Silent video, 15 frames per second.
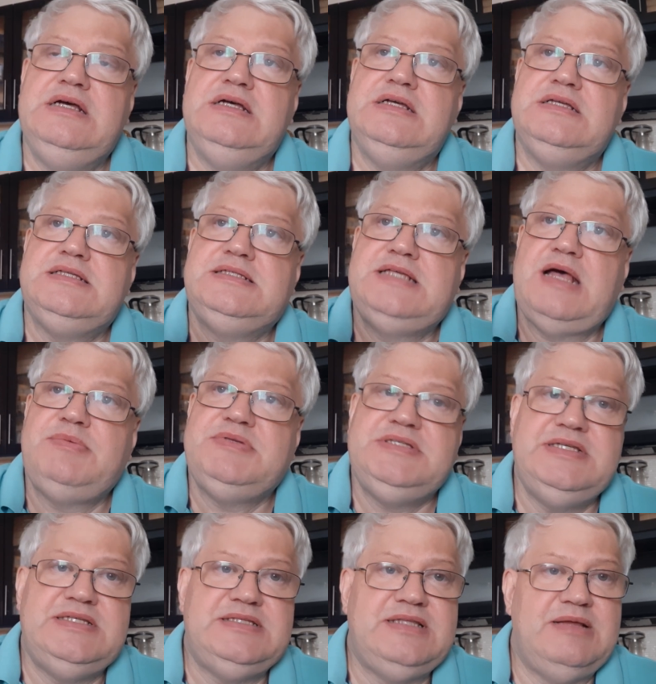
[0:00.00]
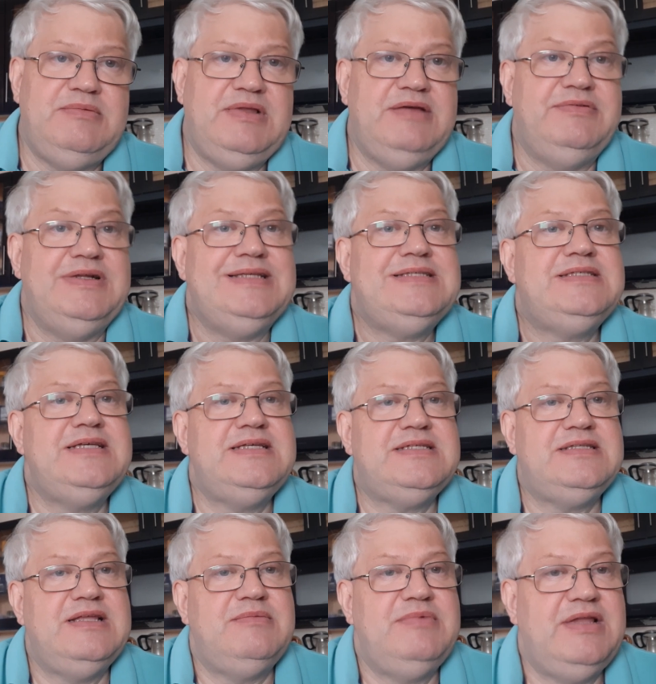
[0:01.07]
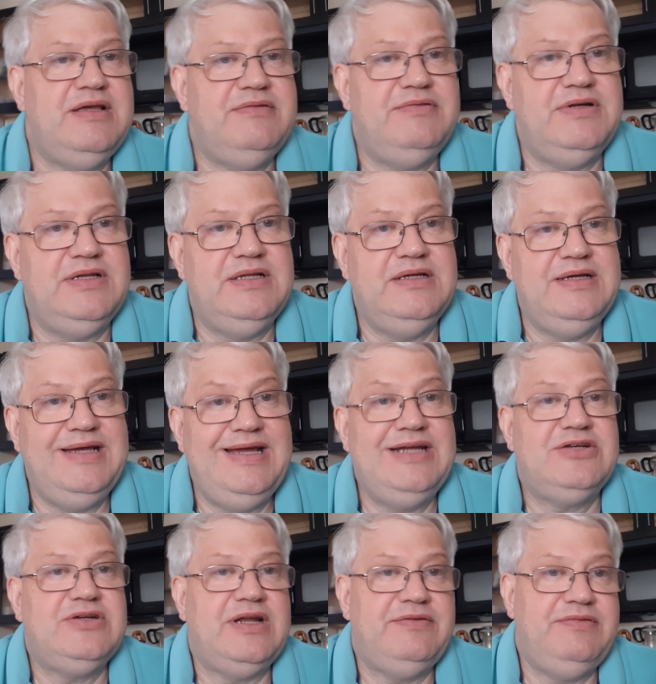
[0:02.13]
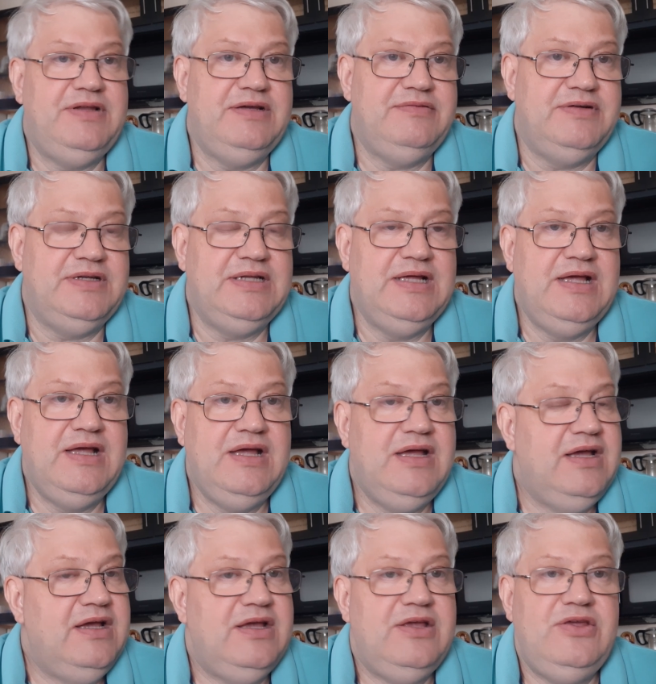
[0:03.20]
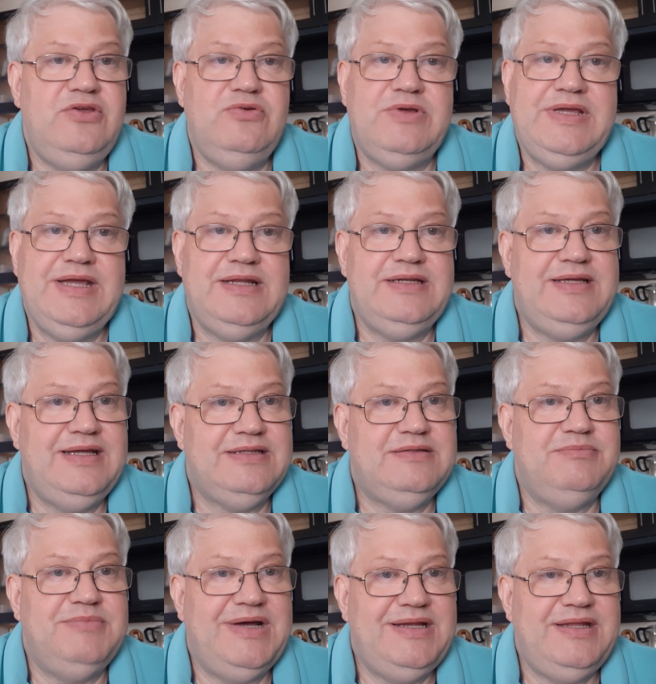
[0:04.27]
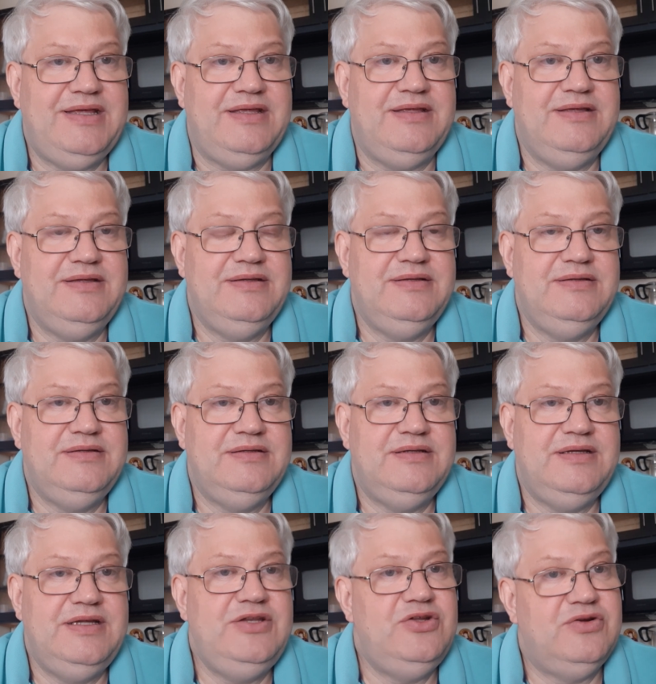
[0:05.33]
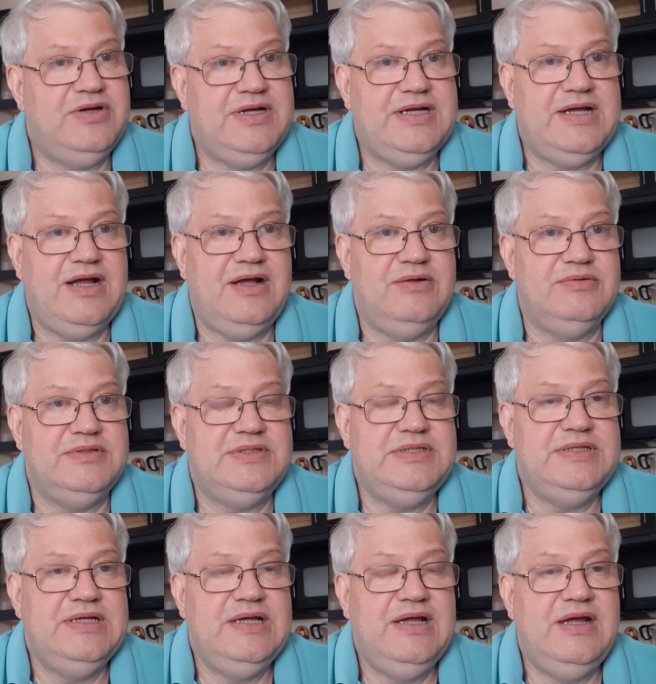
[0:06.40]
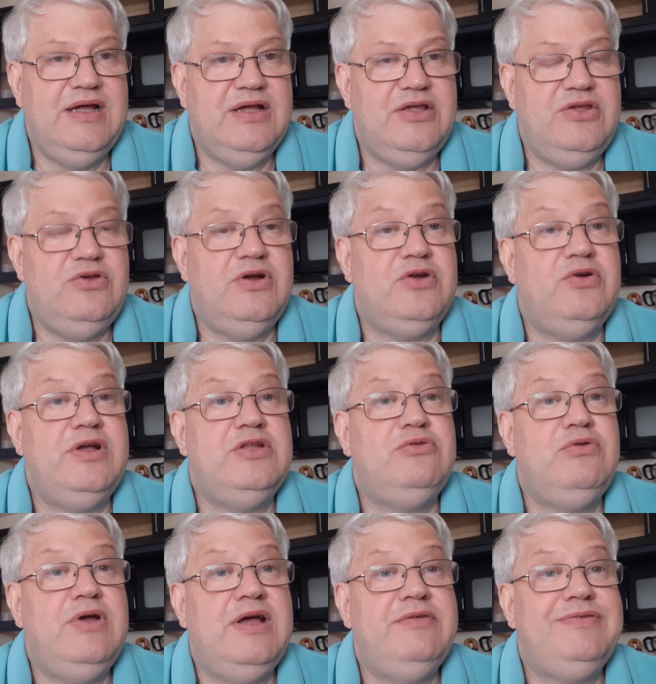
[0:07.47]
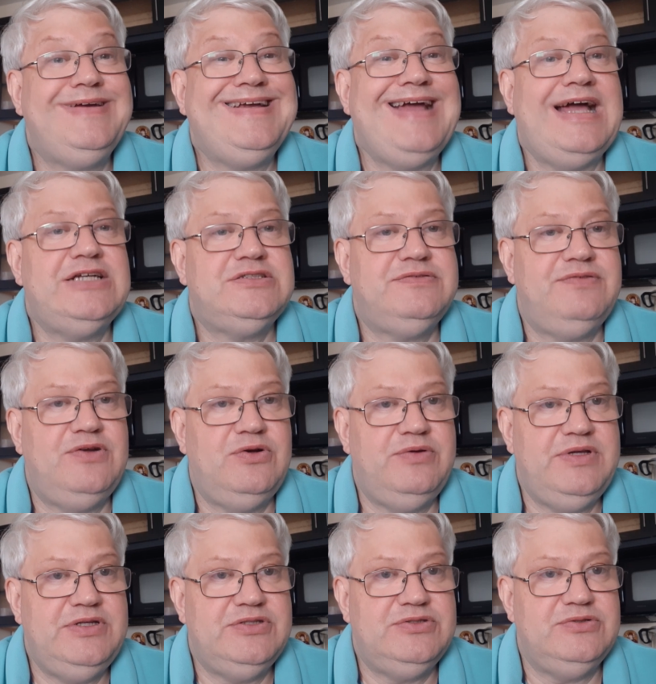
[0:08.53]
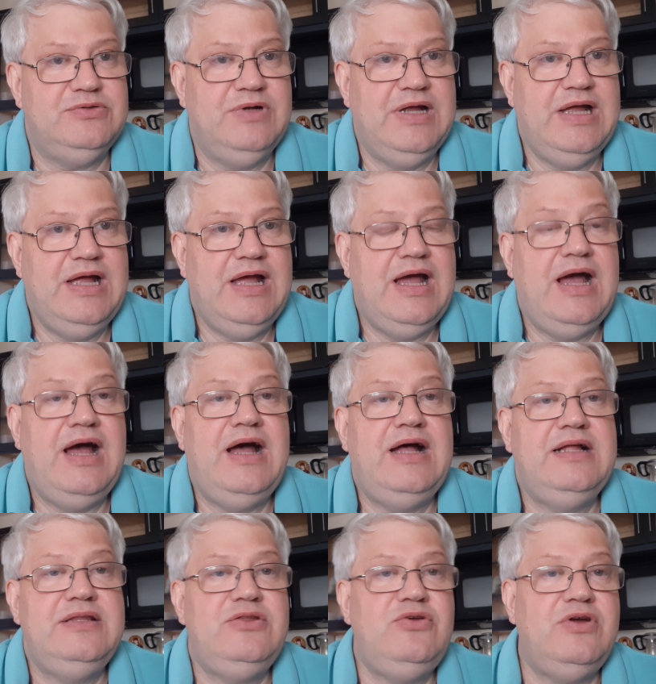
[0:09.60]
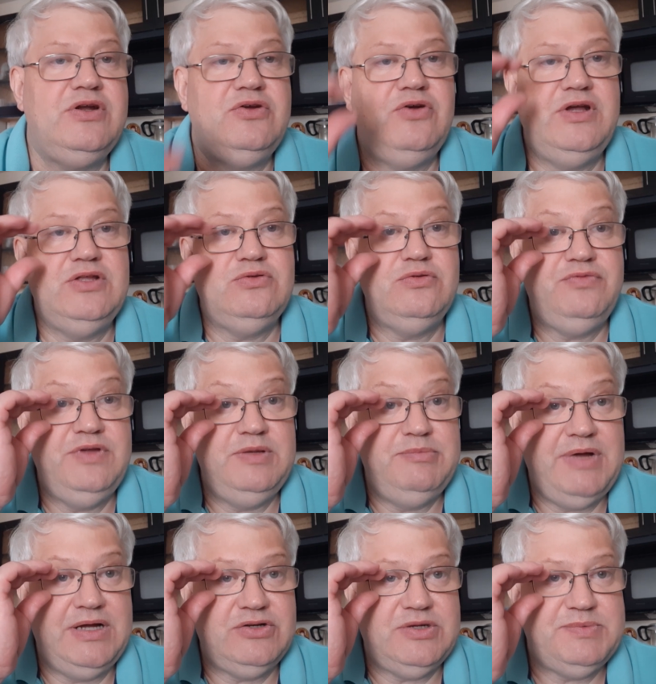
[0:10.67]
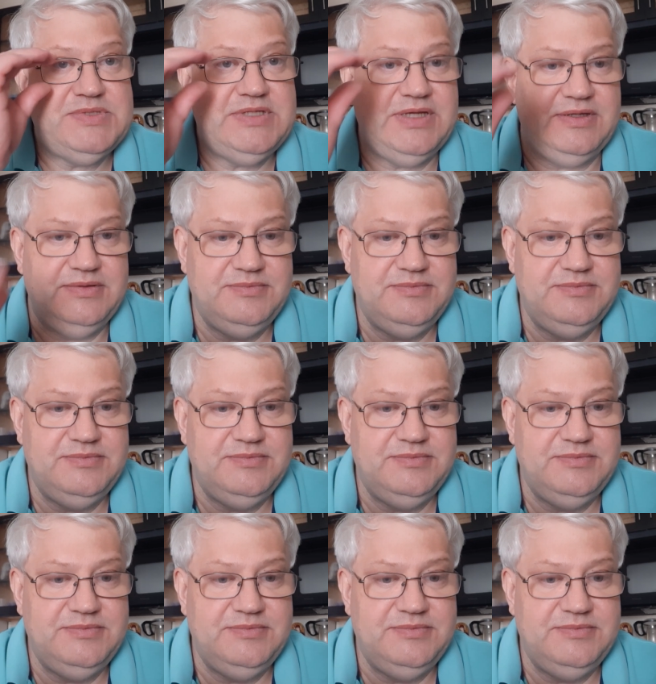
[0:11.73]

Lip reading: subsystem level, system level, aircraft level, you can get money in your account. You are going to have cash flow issue and you are going to file bankruptcy.